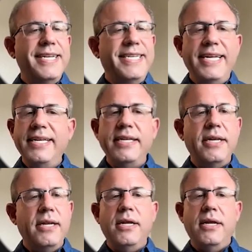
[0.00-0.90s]

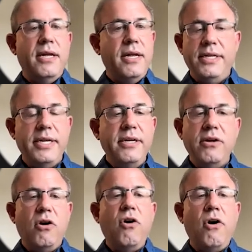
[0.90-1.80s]
didn't
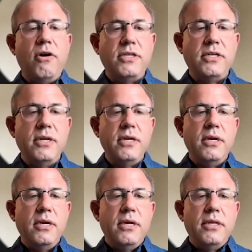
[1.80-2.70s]
didn't hurt
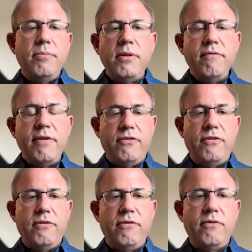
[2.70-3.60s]
the blood
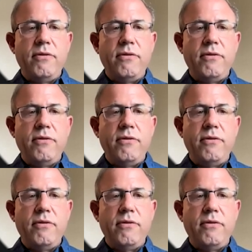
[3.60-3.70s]
vessels.